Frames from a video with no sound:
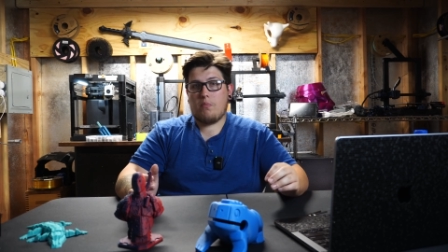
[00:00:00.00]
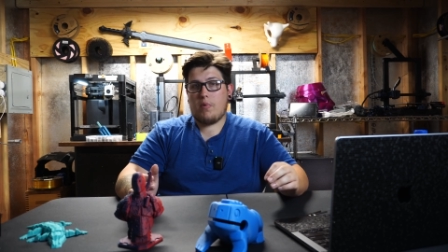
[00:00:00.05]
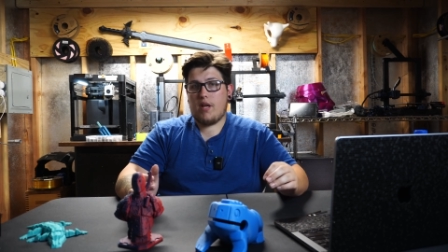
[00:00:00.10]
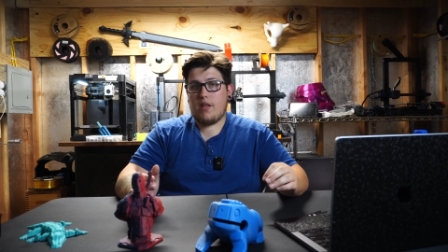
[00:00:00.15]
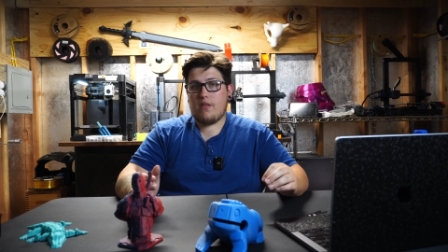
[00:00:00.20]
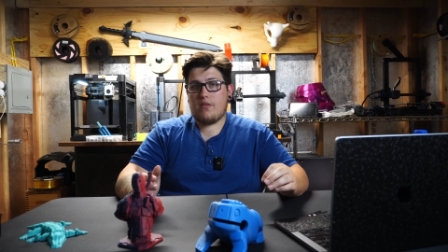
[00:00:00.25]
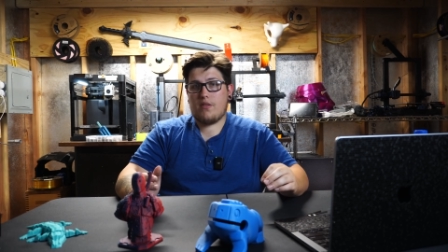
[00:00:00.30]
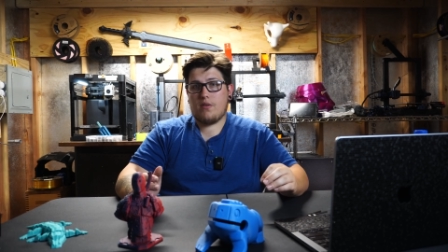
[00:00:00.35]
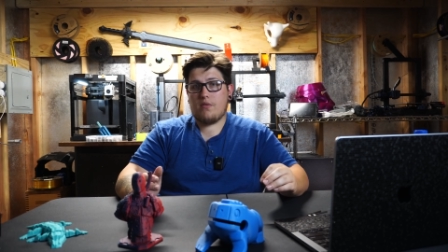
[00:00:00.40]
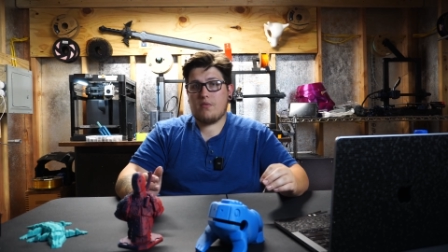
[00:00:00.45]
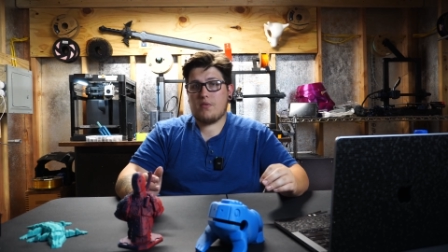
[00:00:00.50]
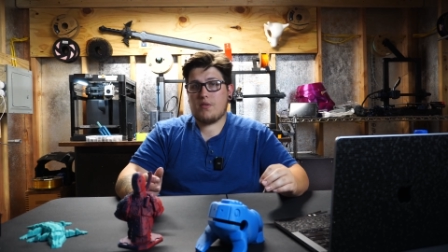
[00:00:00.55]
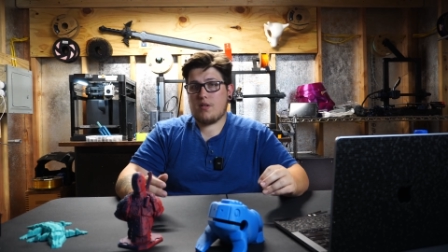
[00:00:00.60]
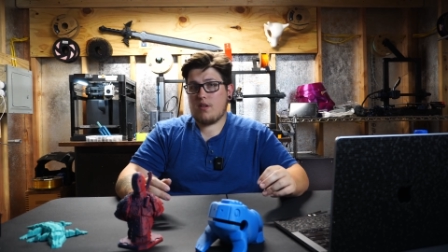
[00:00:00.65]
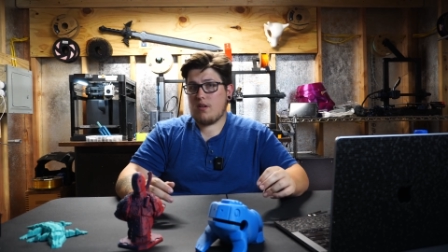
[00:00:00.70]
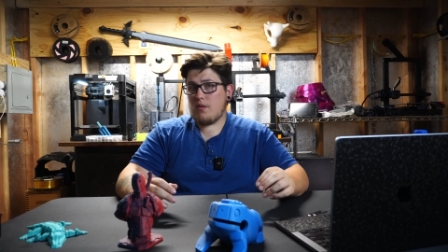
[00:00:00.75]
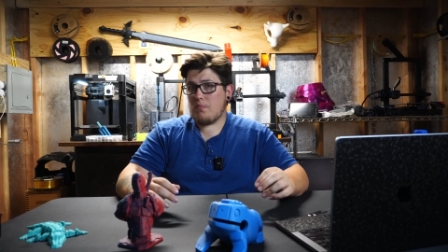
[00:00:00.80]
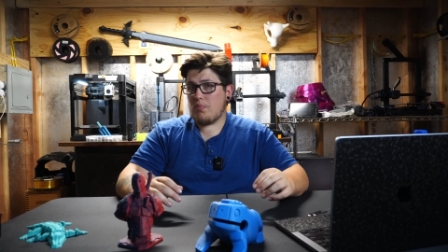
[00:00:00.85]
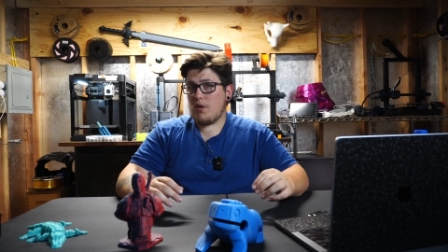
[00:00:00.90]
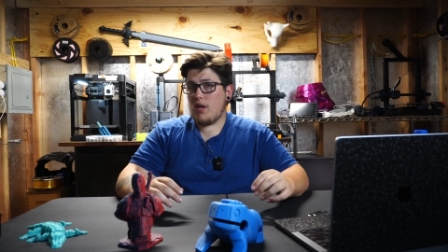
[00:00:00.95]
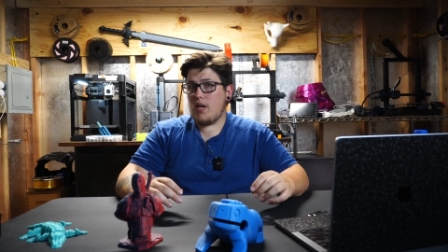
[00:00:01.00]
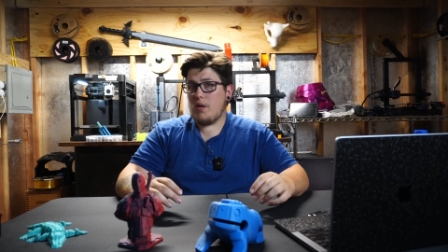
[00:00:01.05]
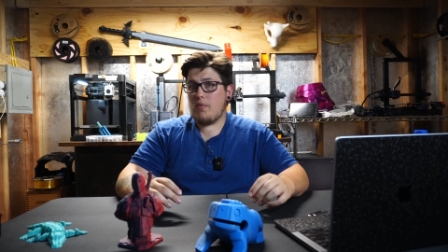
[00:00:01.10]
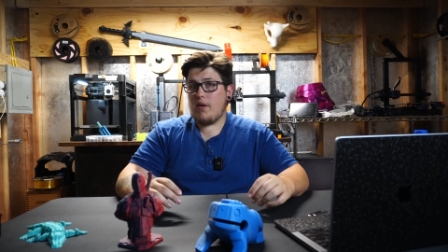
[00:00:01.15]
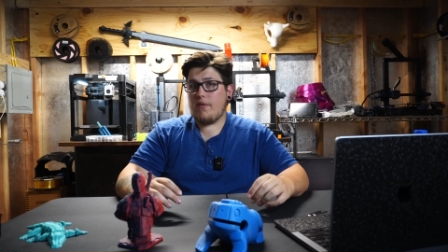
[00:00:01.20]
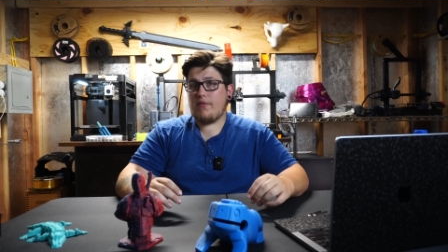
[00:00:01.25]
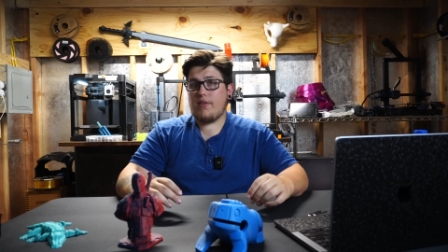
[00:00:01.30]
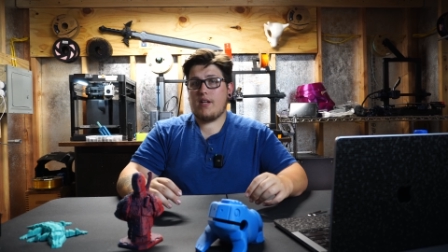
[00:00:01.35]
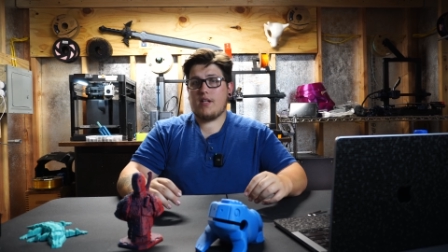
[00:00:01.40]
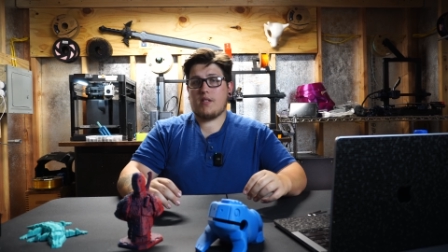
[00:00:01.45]
but those are
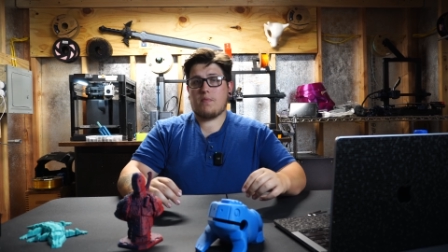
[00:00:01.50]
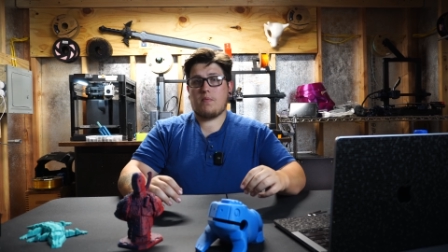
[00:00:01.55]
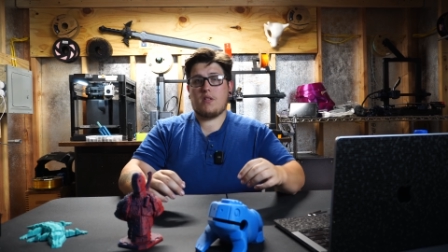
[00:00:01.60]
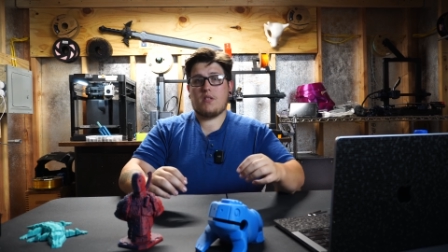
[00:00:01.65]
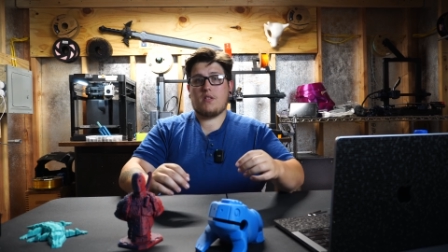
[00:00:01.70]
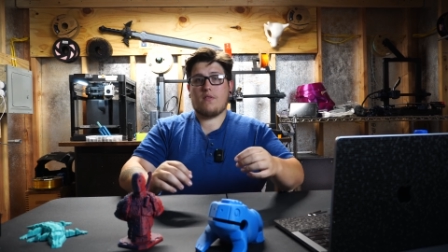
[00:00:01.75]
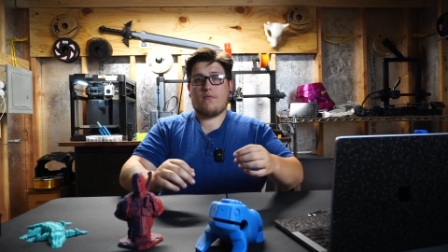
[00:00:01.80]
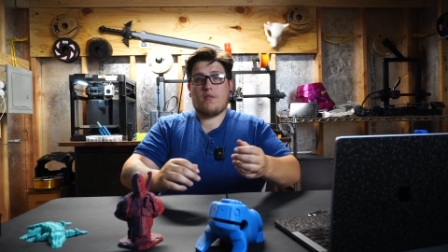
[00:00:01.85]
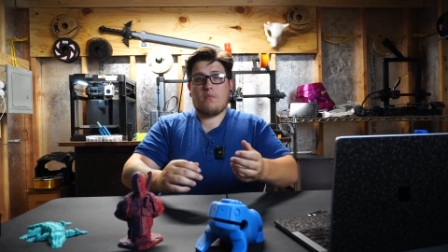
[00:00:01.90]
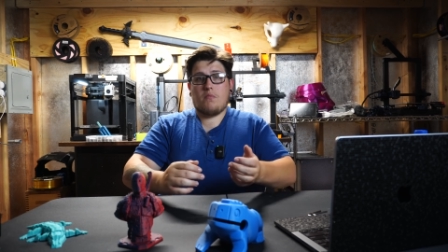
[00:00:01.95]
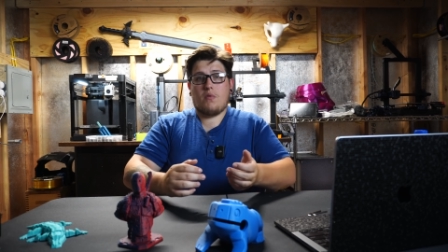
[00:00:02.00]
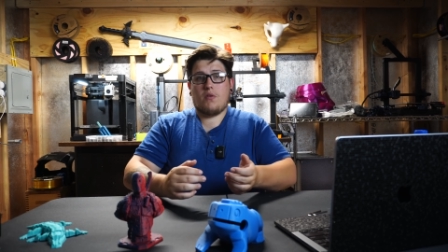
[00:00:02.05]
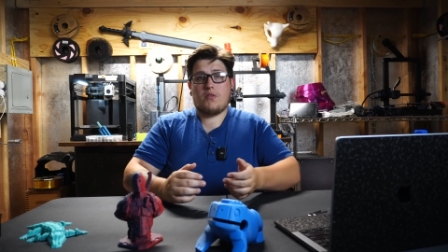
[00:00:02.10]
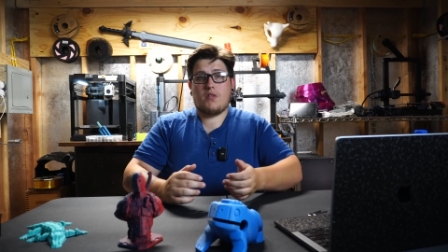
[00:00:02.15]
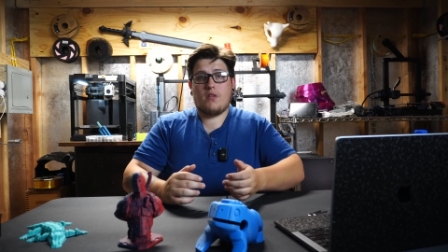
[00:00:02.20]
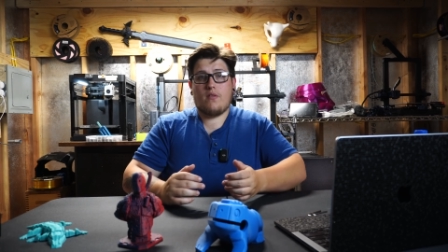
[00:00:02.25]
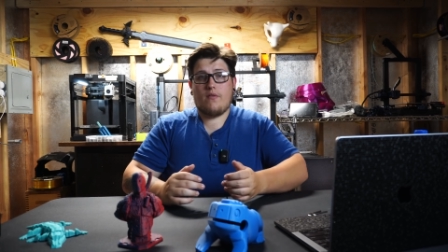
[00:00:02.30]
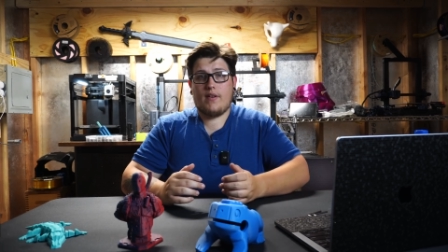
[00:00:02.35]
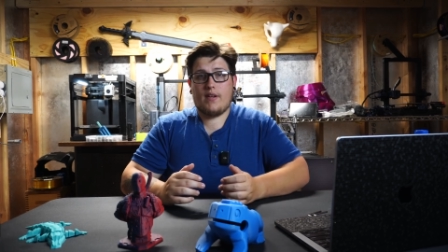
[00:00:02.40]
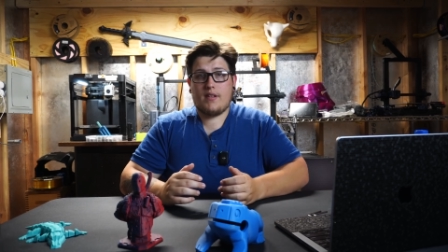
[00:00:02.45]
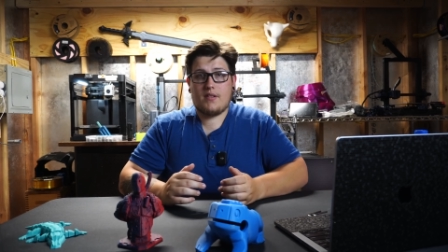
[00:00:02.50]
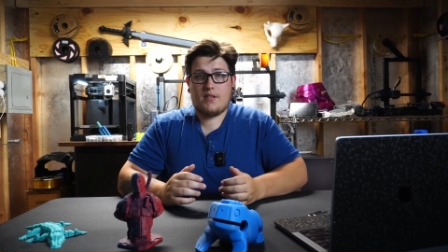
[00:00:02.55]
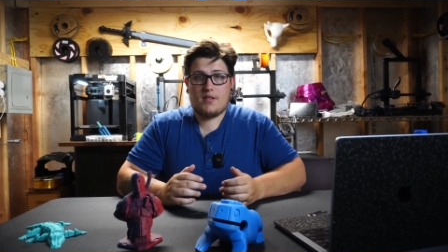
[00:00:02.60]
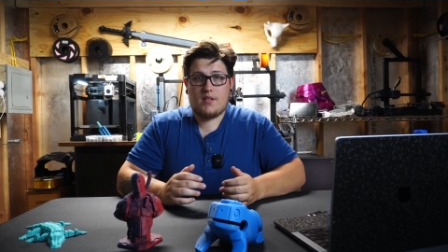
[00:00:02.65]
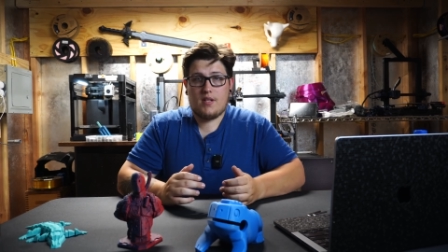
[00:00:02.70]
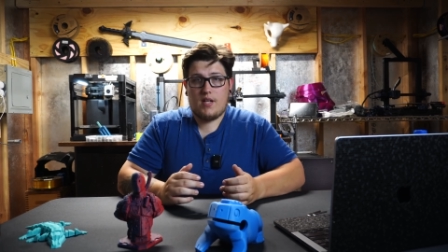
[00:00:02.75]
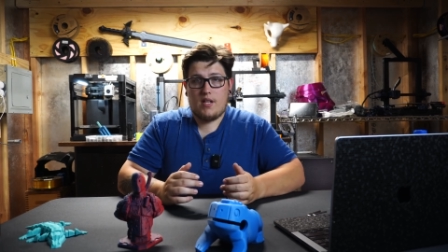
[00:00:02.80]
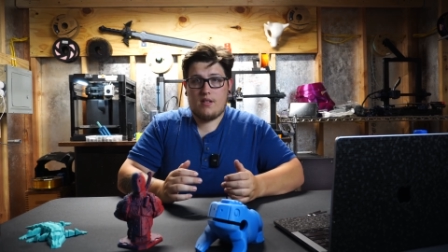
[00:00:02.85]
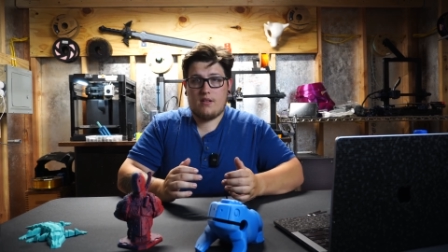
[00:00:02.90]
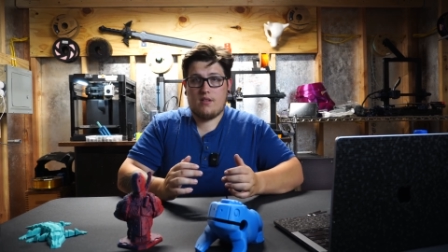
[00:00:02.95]
prohibitively expensive for most of us
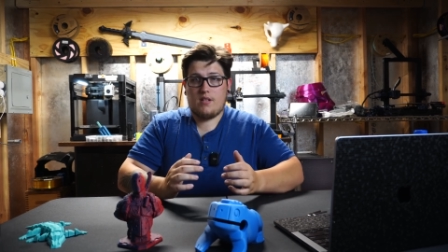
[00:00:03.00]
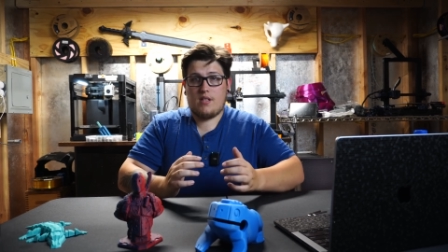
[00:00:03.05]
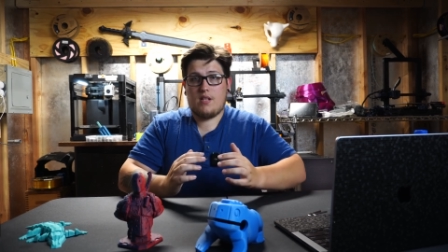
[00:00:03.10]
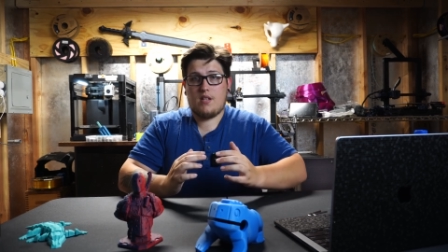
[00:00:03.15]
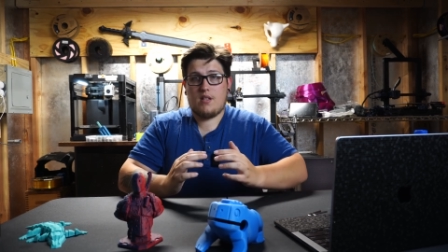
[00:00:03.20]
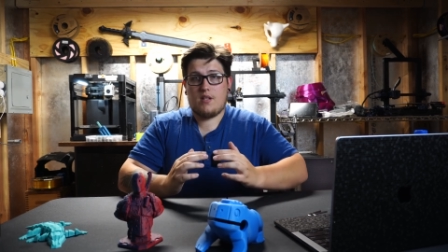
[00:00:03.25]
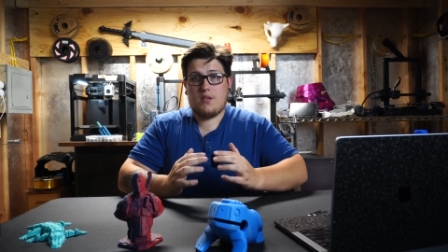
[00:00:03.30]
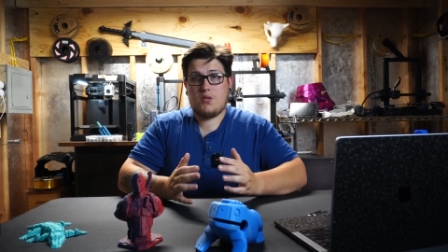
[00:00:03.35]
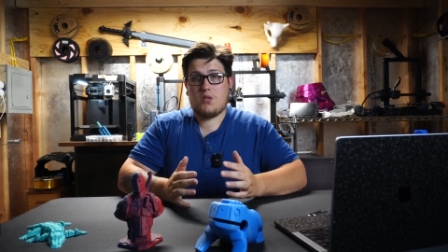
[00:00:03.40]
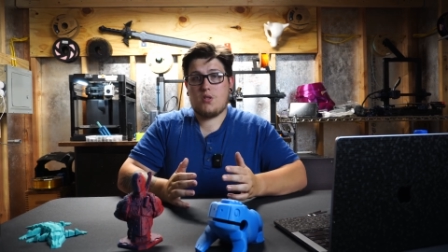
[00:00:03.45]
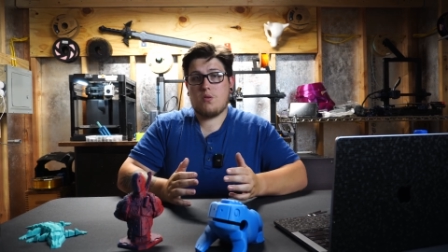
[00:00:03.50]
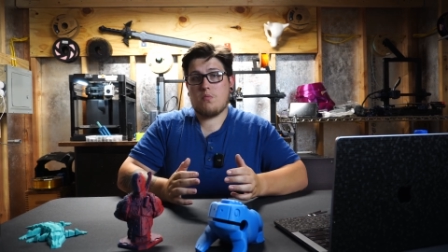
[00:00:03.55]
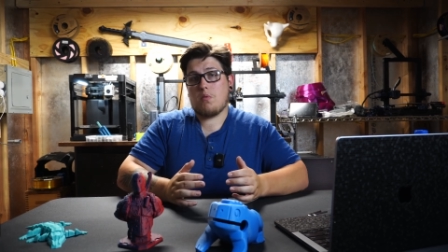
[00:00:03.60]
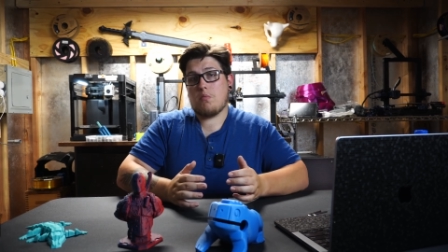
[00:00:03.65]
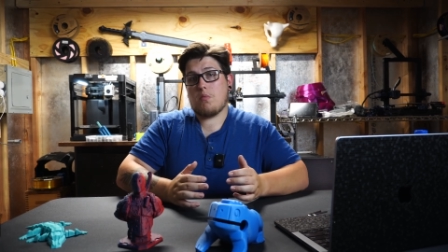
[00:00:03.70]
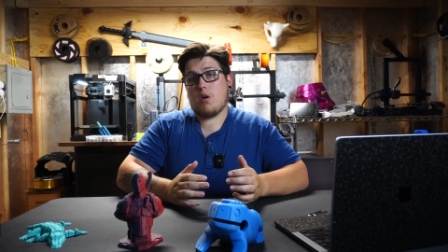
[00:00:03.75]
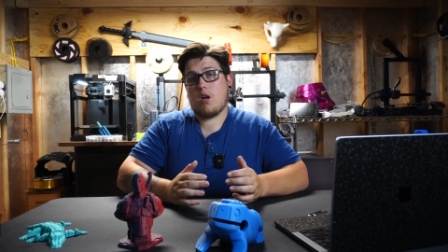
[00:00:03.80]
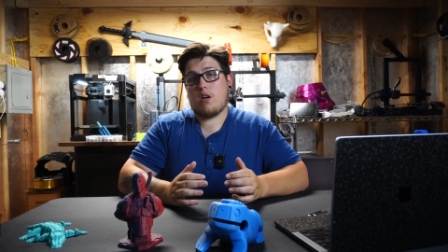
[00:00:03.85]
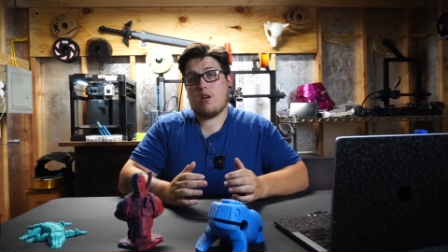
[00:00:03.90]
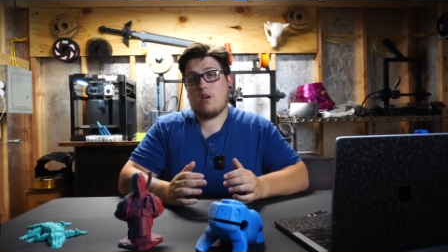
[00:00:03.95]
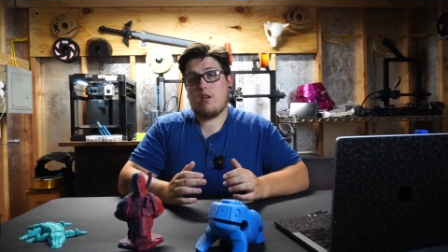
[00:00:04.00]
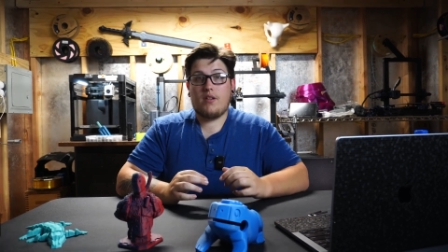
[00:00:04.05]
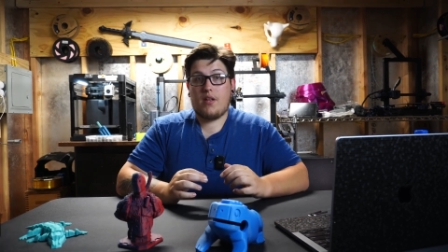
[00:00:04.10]
in the consumer market.